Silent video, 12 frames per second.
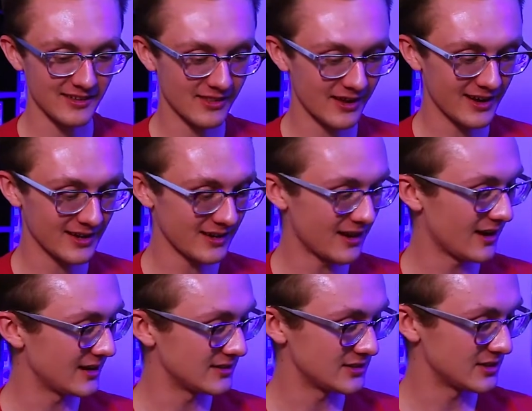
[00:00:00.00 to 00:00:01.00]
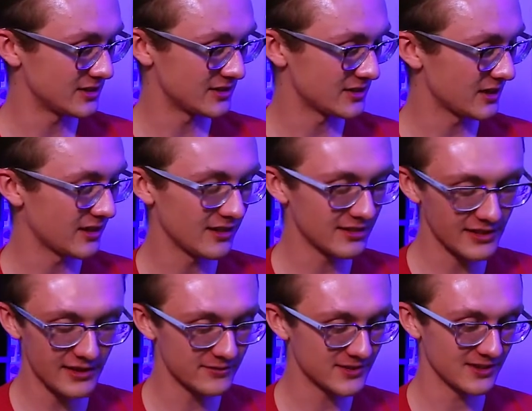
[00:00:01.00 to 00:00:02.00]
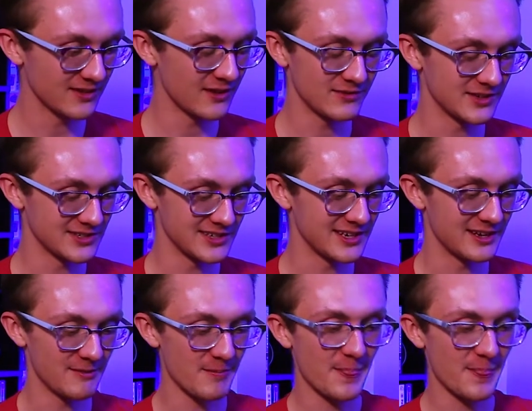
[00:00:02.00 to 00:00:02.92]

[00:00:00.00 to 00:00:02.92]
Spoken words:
that I just love to see.